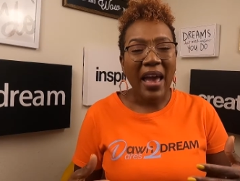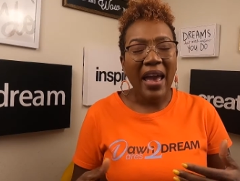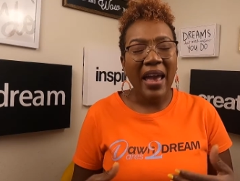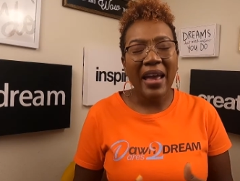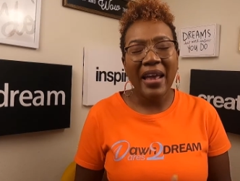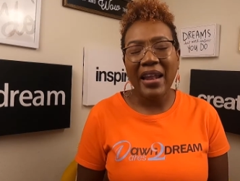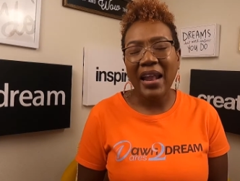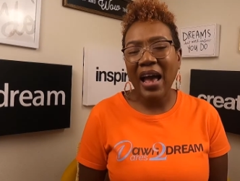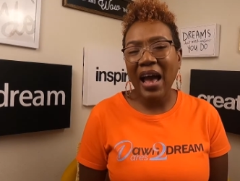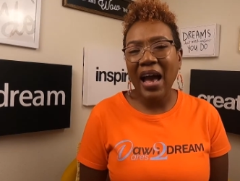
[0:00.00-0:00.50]

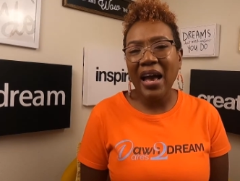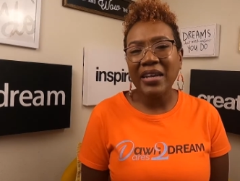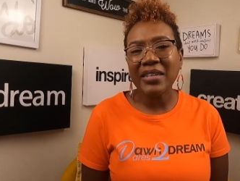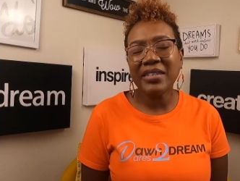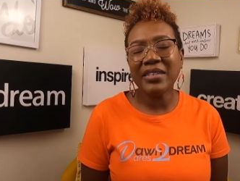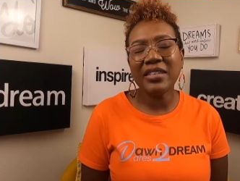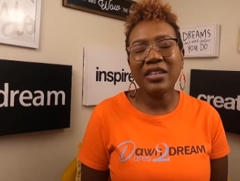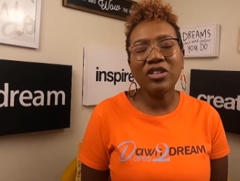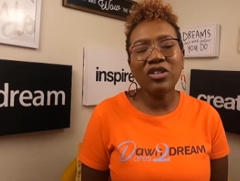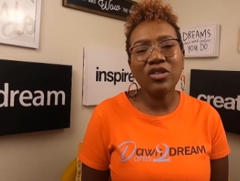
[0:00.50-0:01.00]
And I
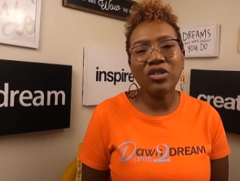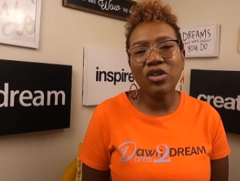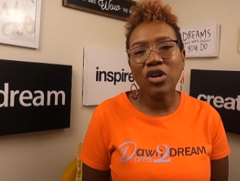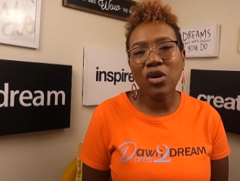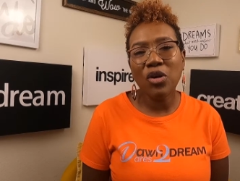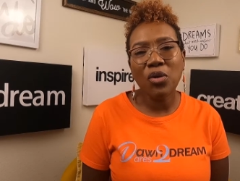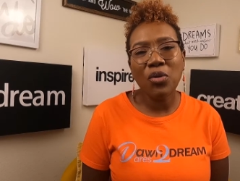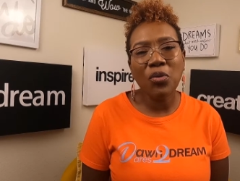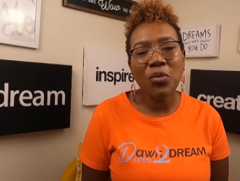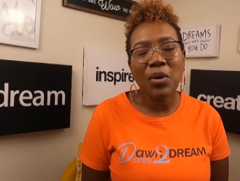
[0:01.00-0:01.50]
said,
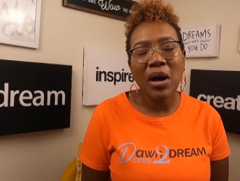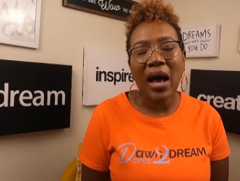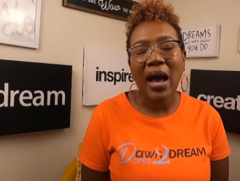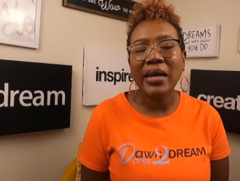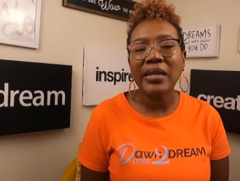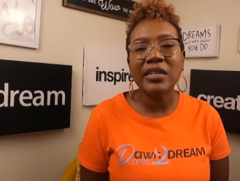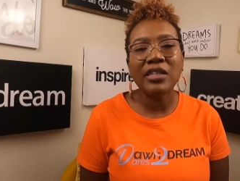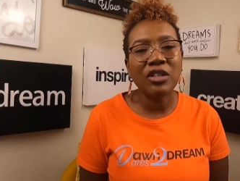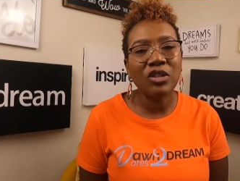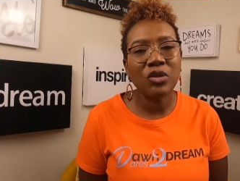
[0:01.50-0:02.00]

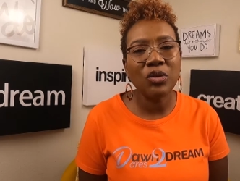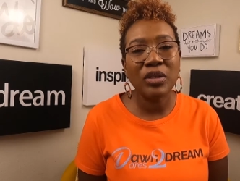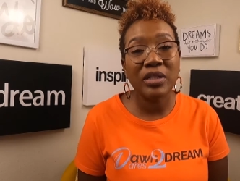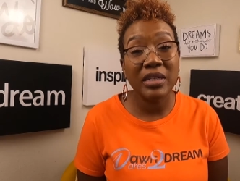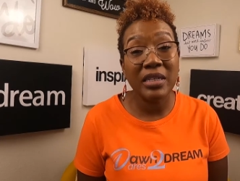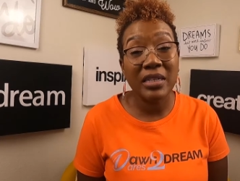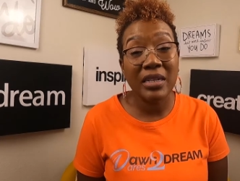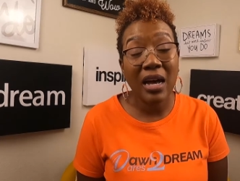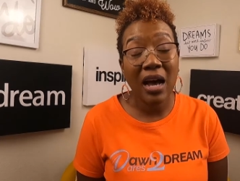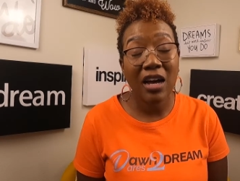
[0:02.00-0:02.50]
I need to do a
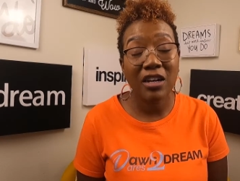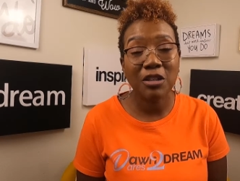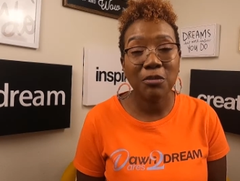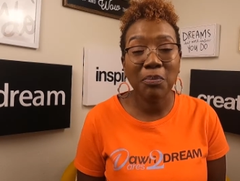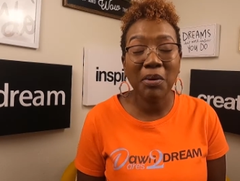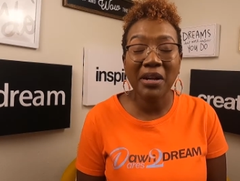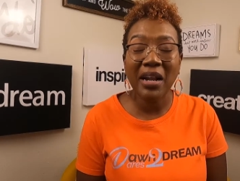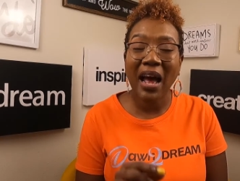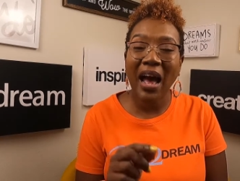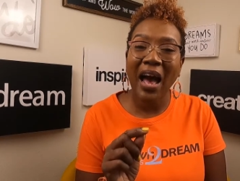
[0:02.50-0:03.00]
detox.
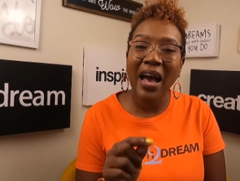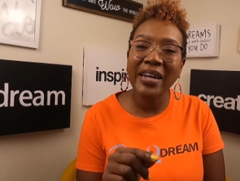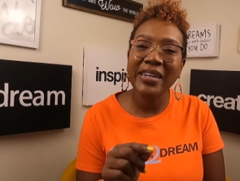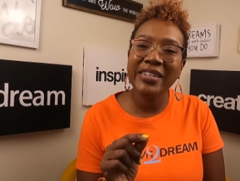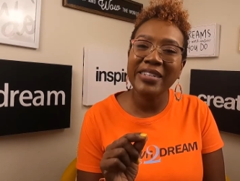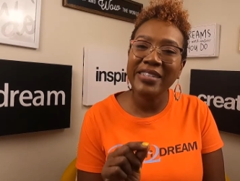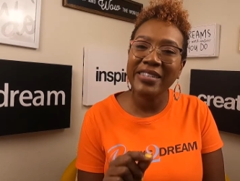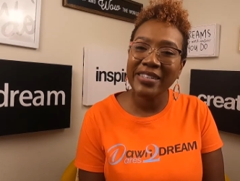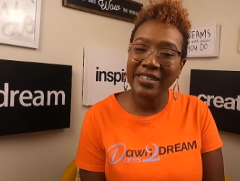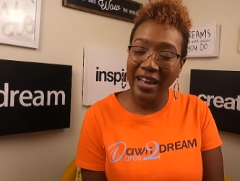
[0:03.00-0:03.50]
But I
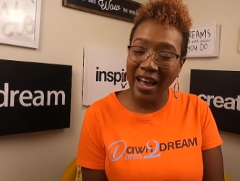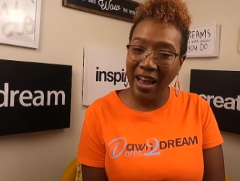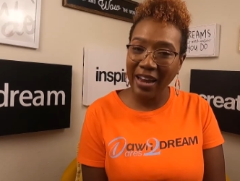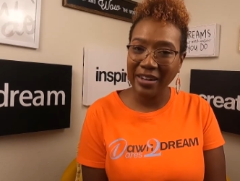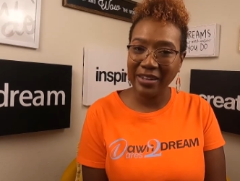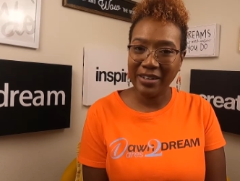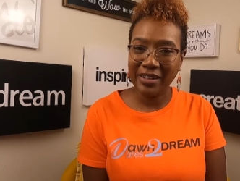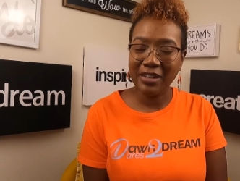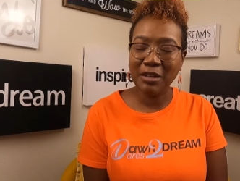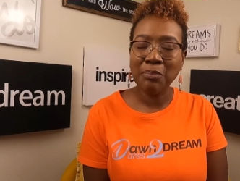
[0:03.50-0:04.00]

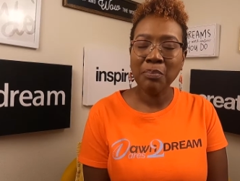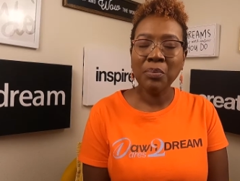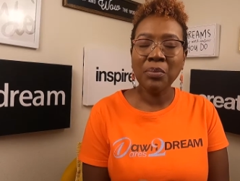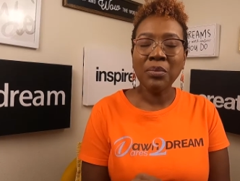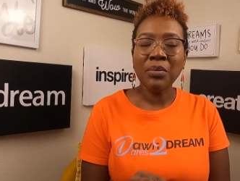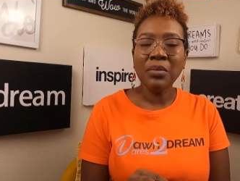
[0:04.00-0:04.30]
decided